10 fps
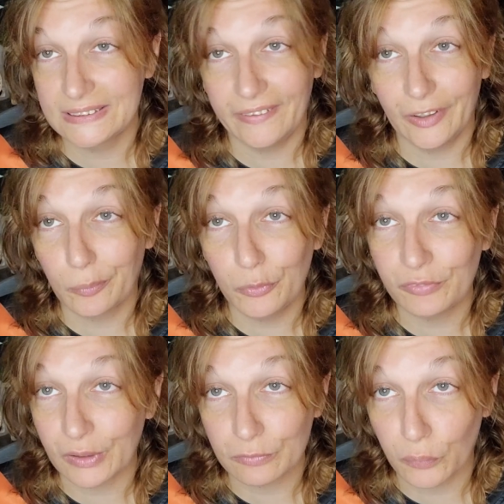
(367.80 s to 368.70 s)
like
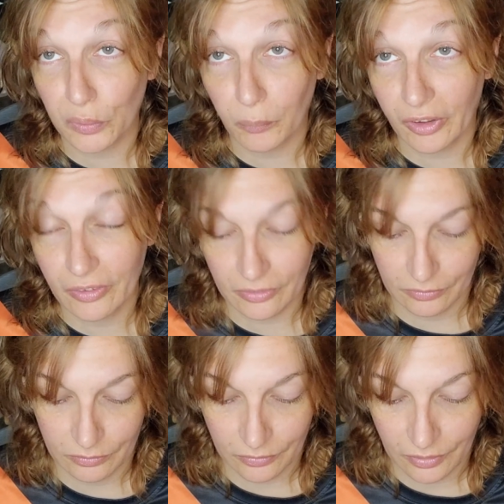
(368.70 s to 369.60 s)
moving forward.
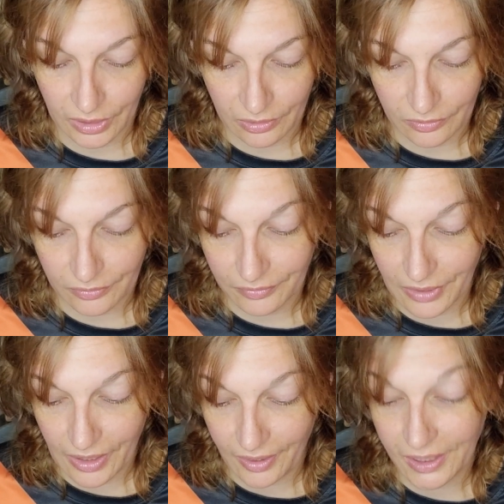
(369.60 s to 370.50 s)

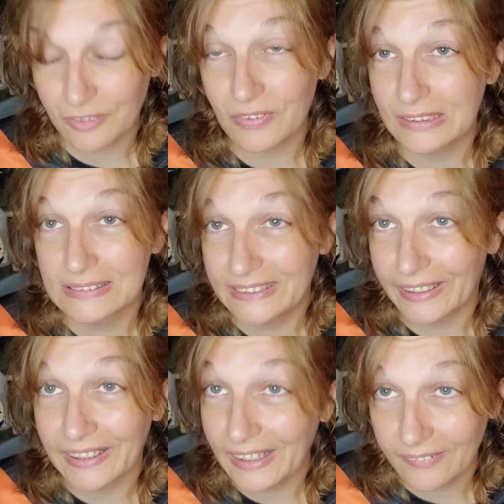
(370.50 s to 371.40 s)
It feels like
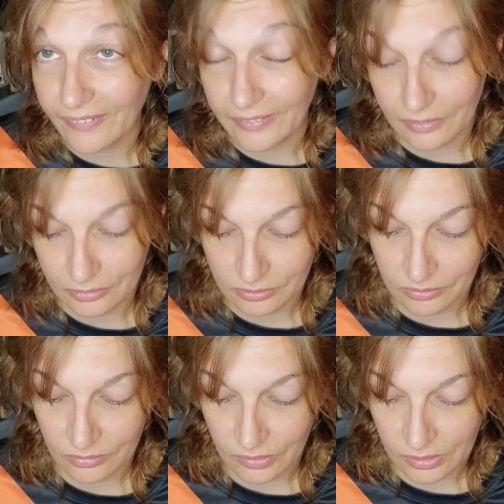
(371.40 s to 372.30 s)
healing.
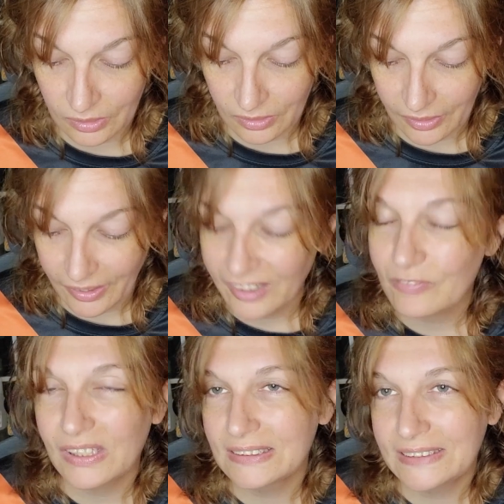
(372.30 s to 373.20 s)
It
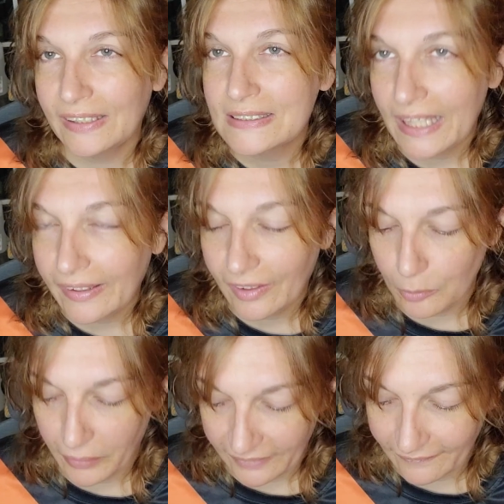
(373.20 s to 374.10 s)
feels like
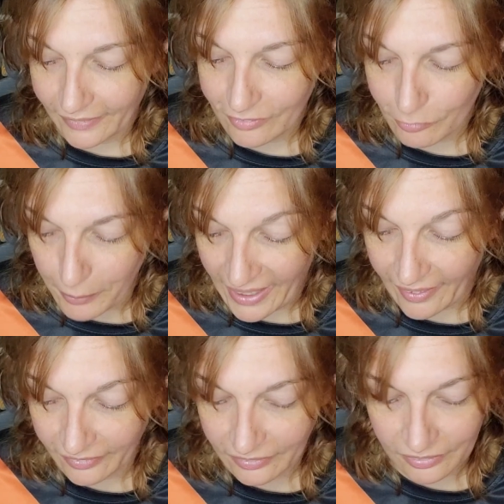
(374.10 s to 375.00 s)
taking my life
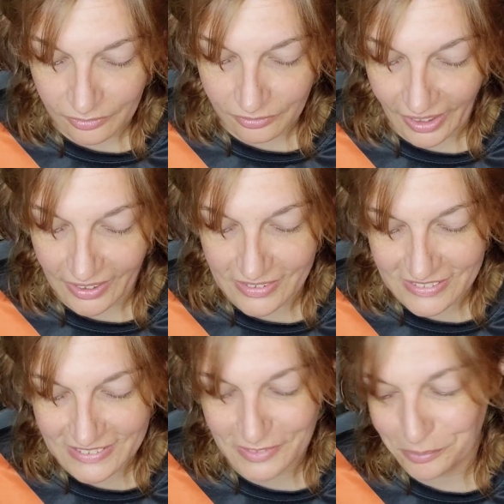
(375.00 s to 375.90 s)
back
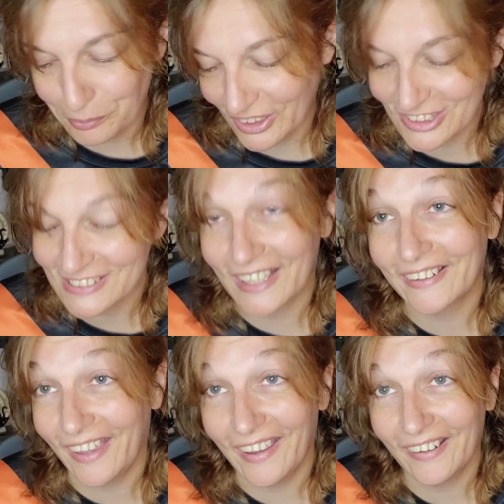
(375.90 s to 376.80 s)
as much as I
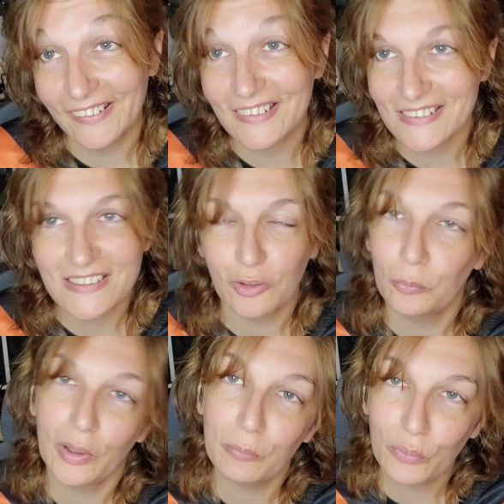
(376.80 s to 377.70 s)
can until
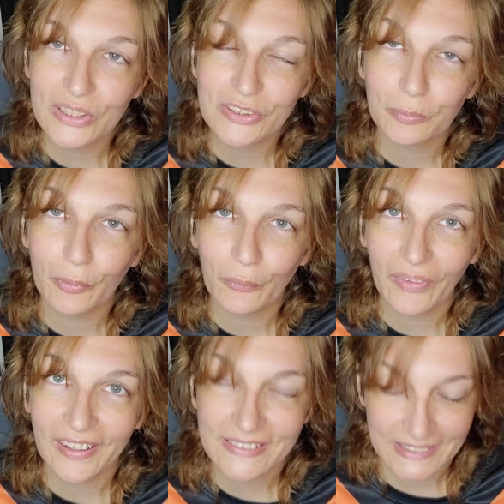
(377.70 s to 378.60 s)
my boys are both
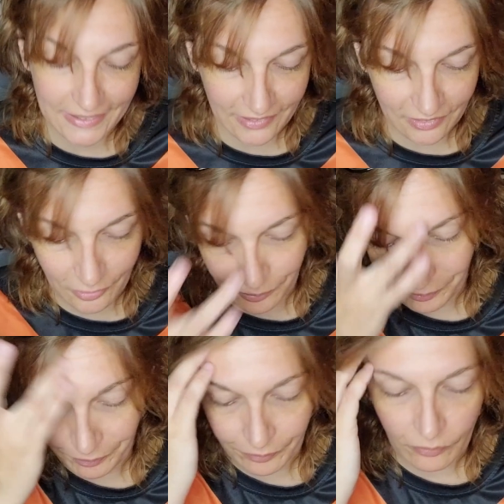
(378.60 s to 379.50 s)
18.
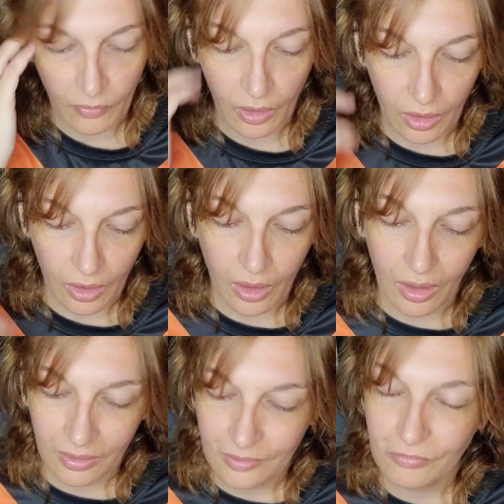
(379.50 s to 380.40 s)

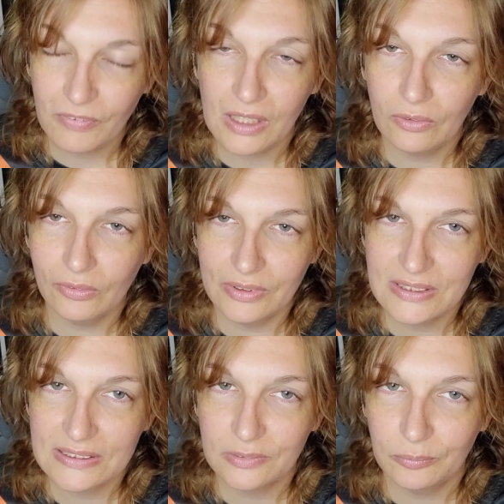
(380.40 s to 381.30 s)
And it
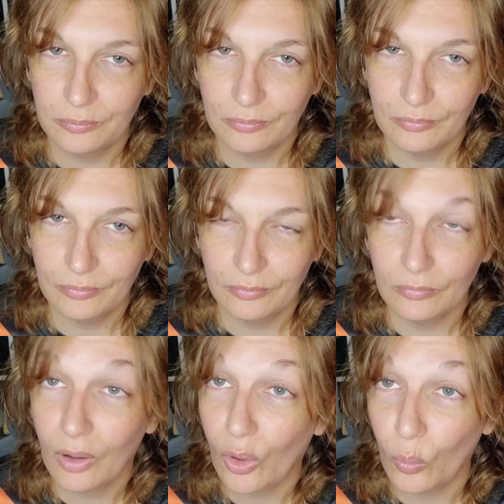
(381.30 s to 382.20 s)
feels
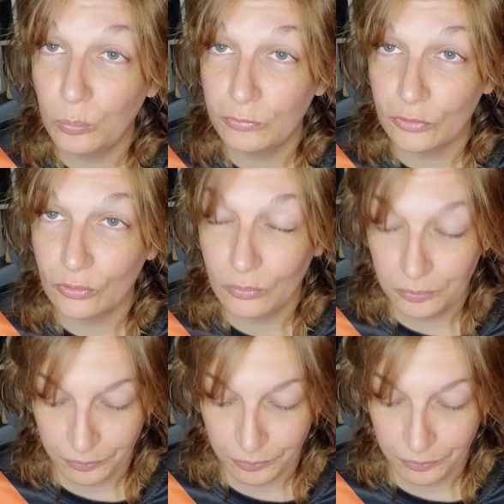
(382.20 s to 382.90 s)
hopeful.